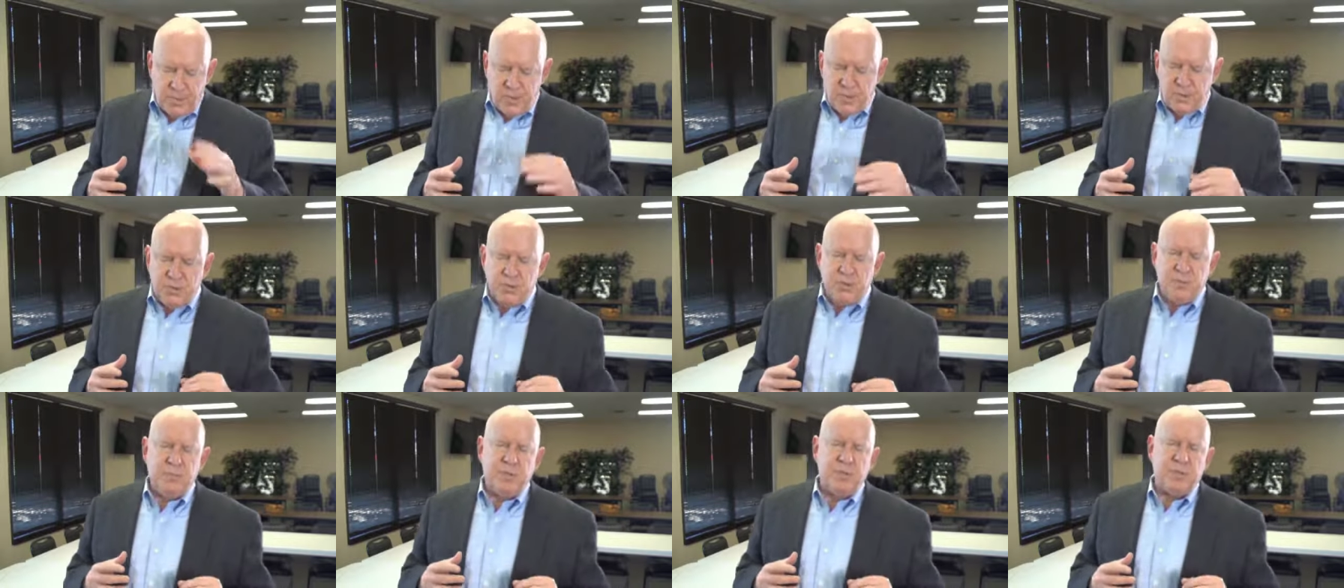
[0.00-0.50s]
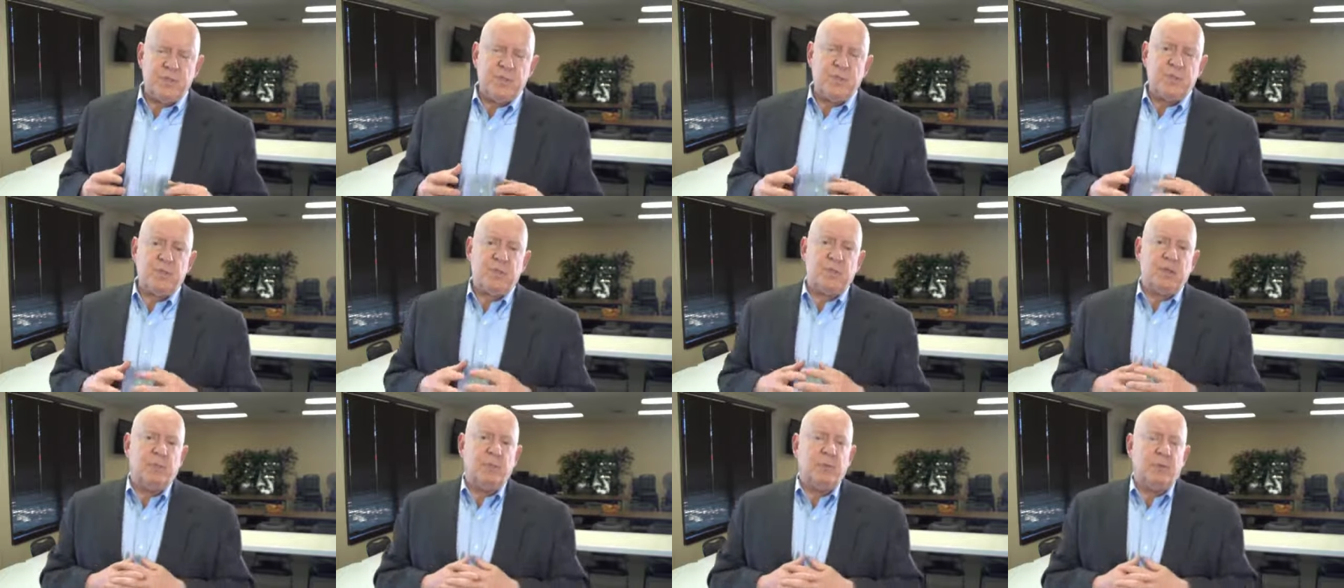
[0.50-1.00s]
excuse me, the
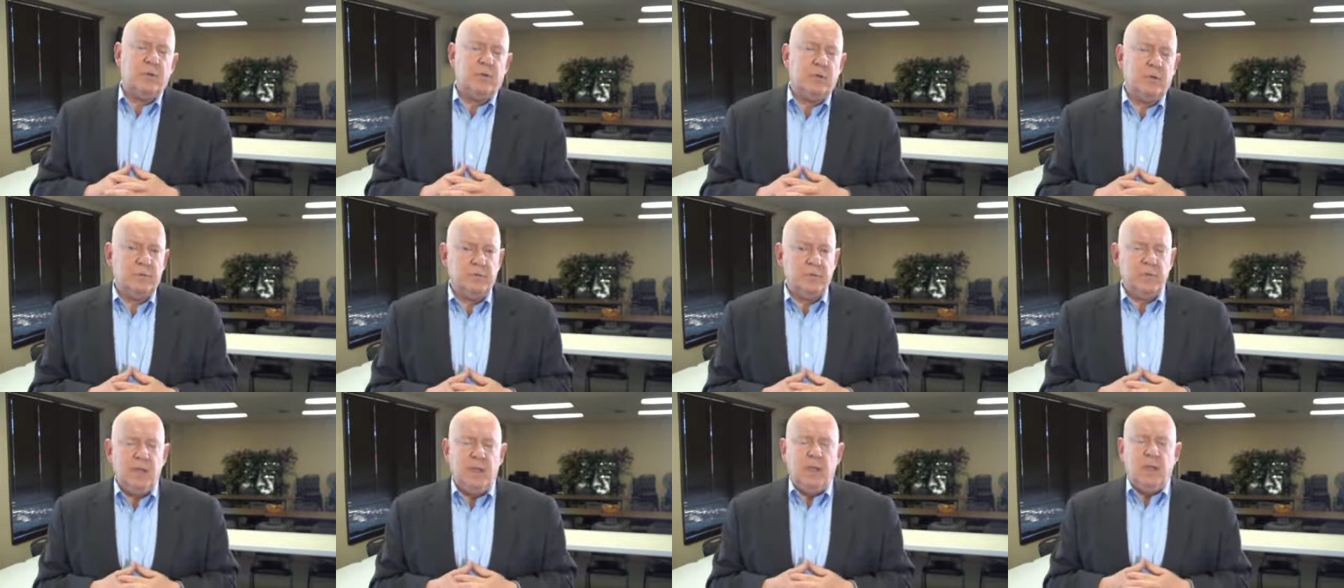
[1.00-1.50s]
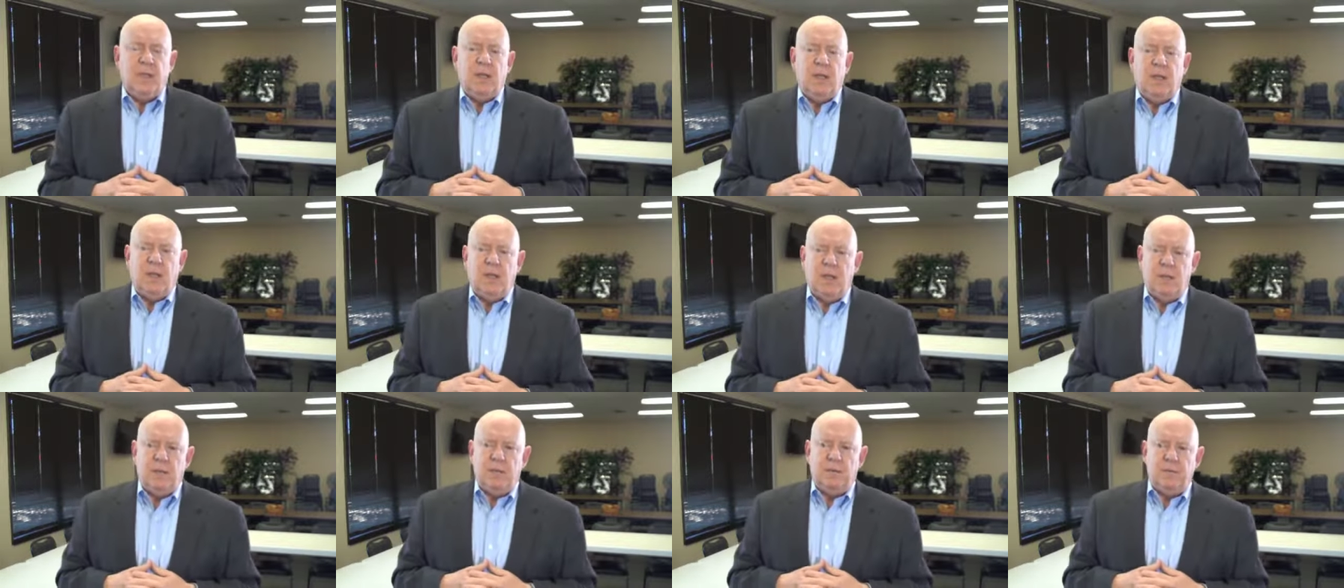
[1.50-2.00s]
summer of,
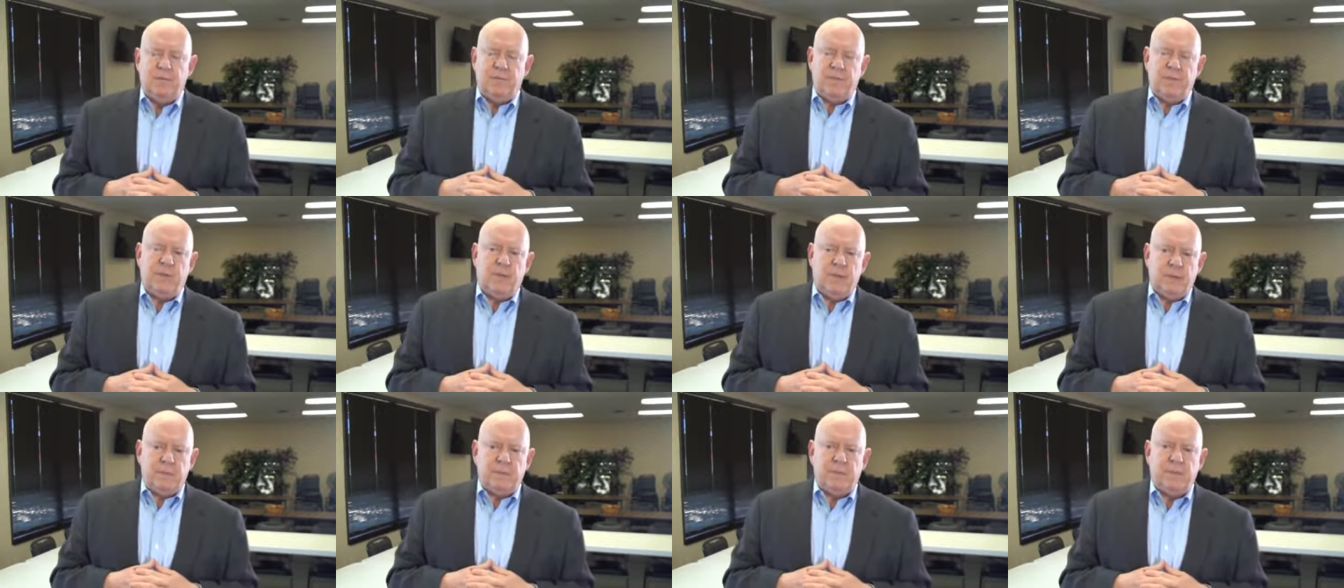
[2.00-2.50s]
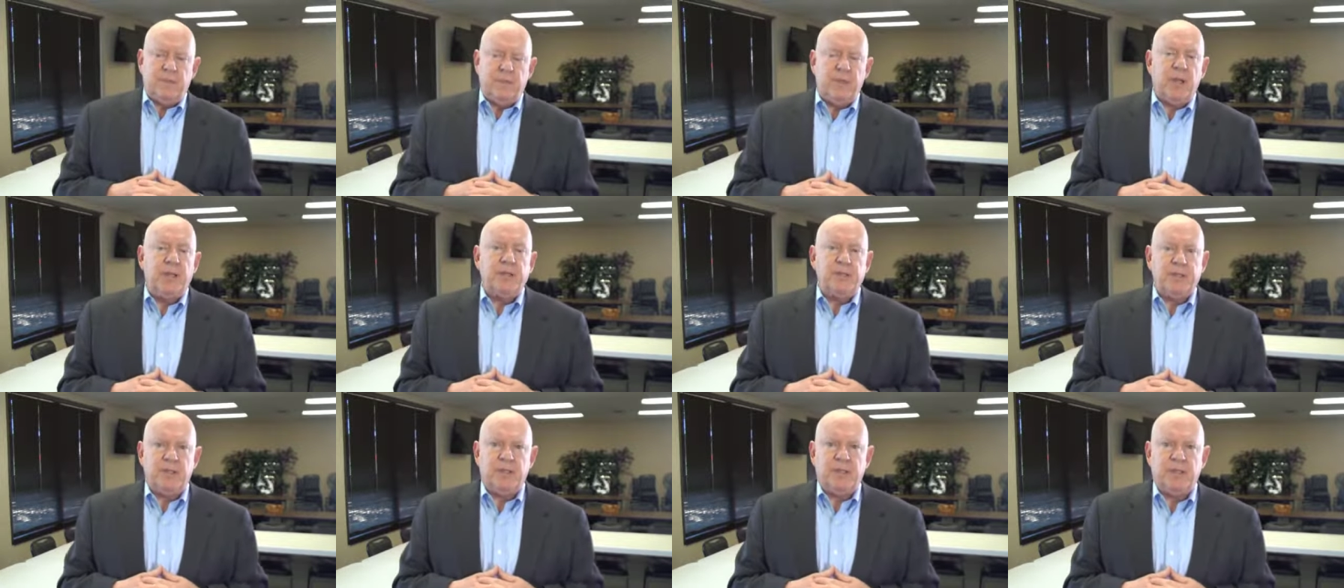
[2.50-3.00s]
of um,
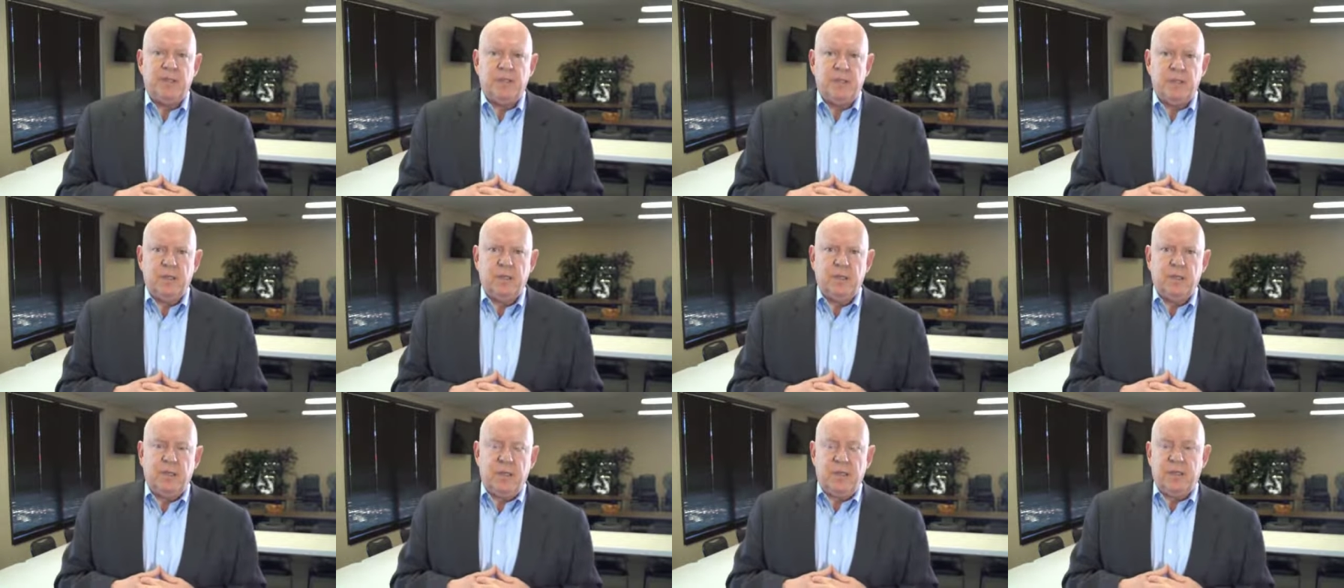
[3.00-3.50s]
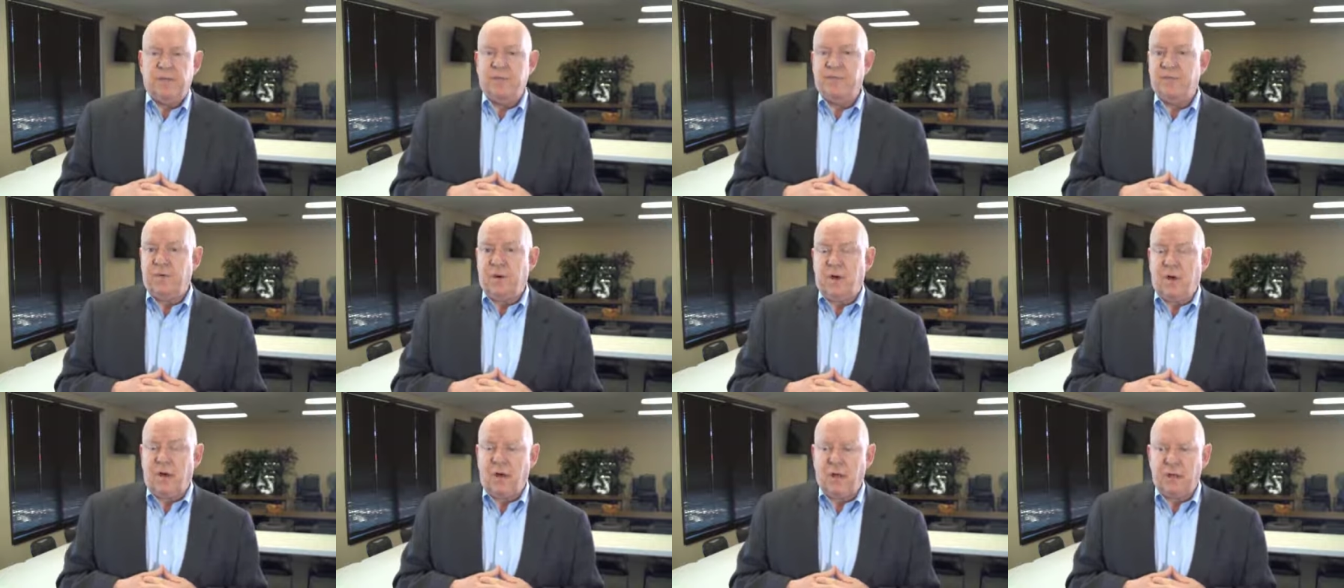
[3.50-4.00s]
nineteen
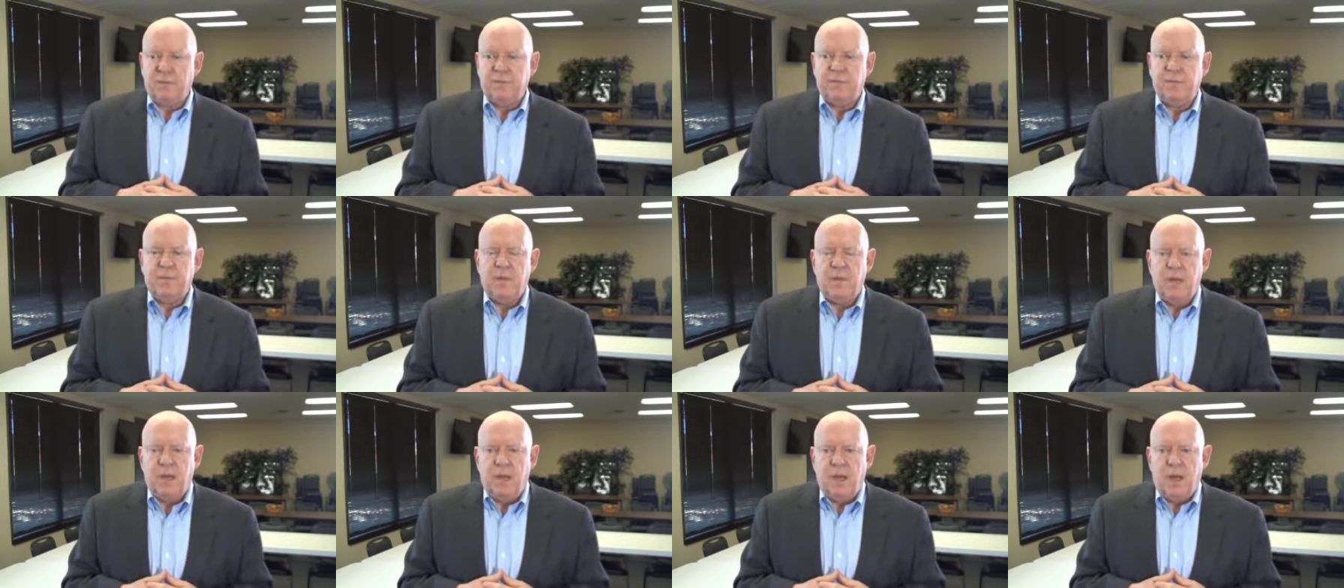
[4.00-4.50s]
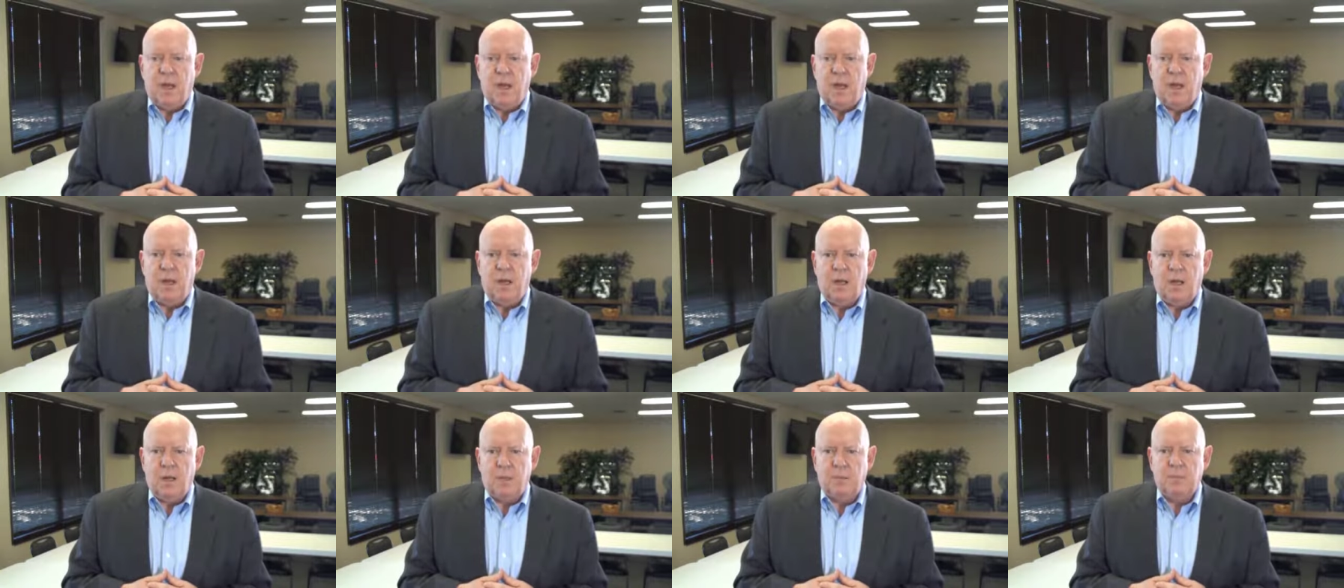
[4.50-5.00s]
ninety-five,
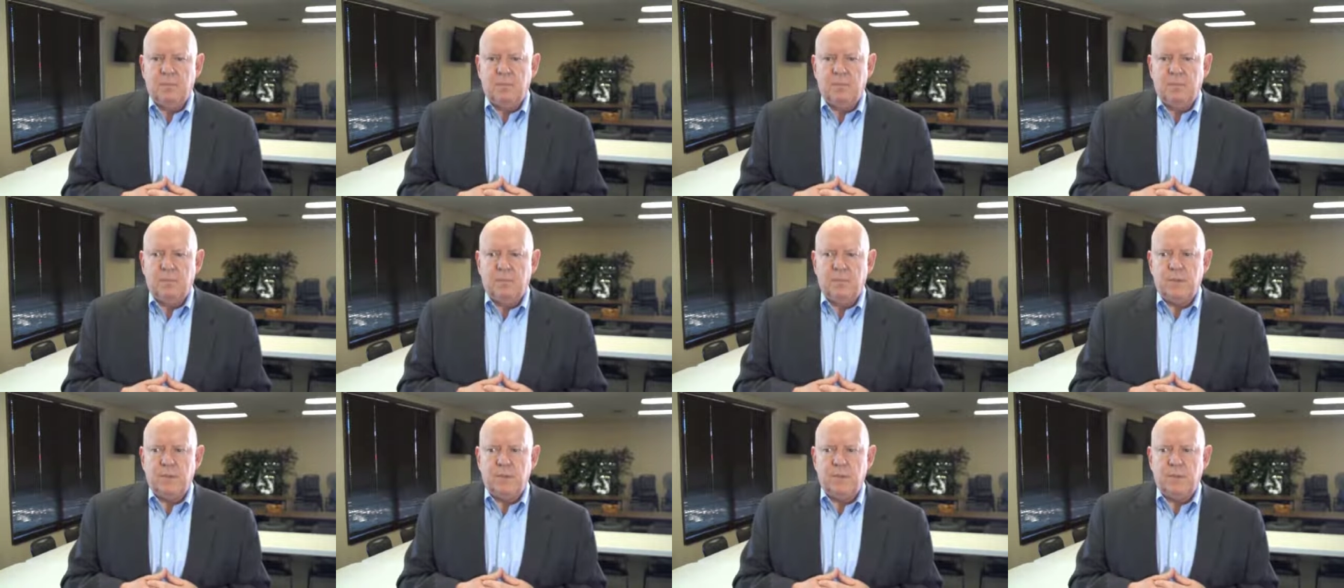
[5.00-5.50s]
um,